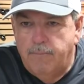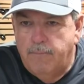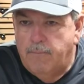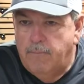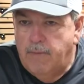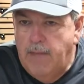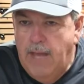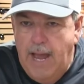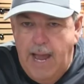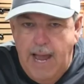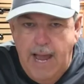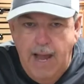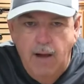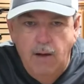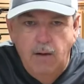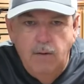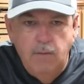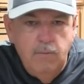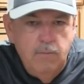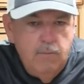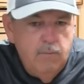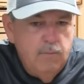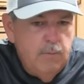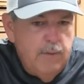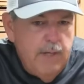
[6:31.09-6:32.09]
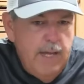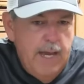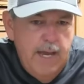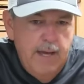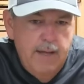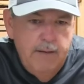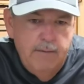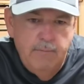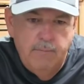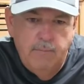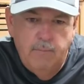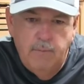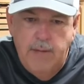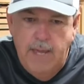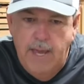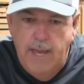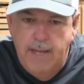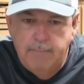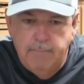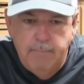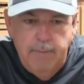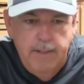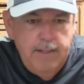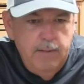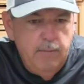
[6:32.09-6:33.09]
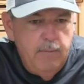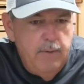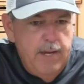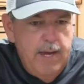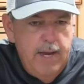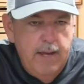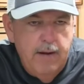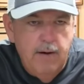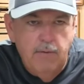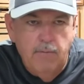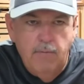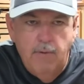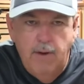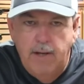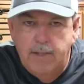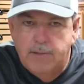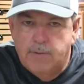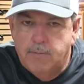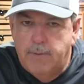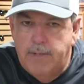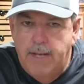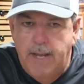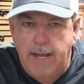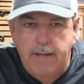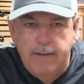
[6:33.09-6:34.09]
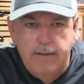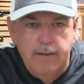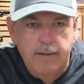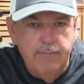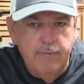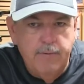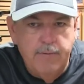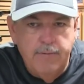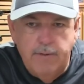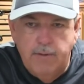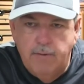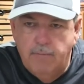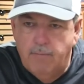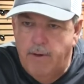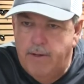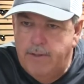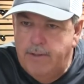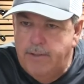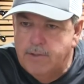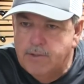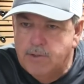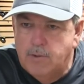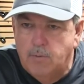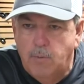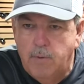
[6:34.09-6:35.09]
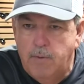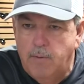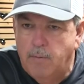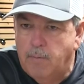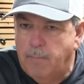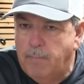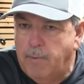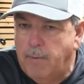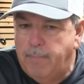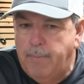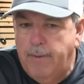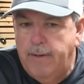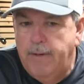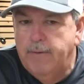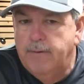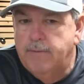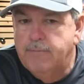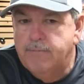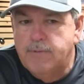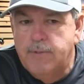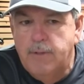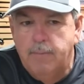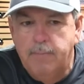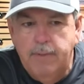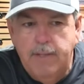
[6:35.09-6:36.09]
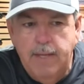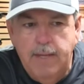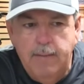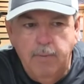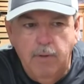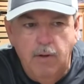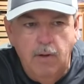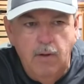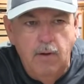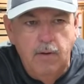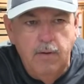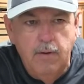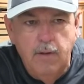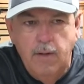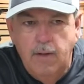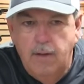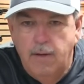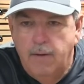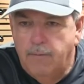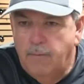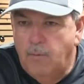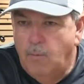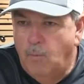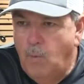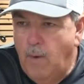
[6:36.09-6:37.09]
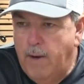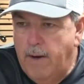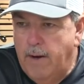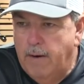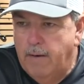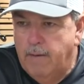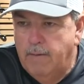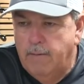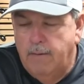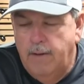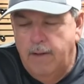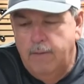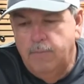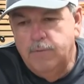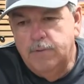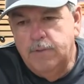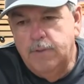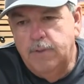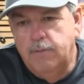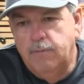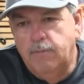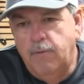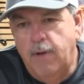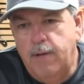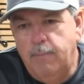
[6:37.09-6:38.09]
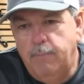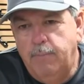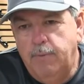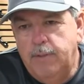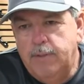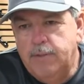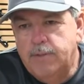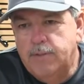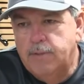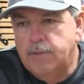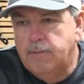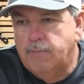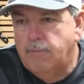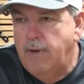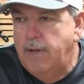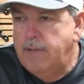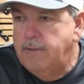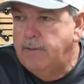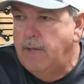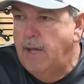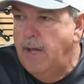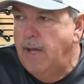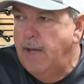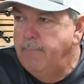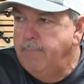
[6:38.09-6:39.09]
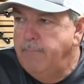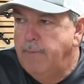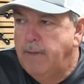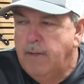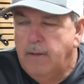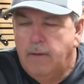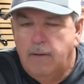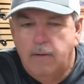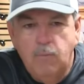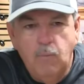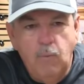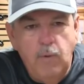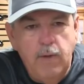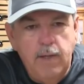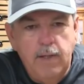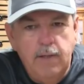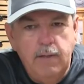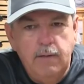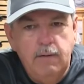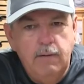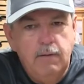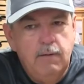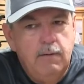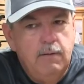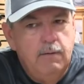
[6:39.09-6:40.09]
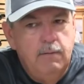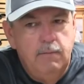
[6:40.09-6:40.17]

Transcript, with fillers: the how we had we had bait we had our rods we had everything ready so we were prepared if something came along the where i was in the right place at the right time when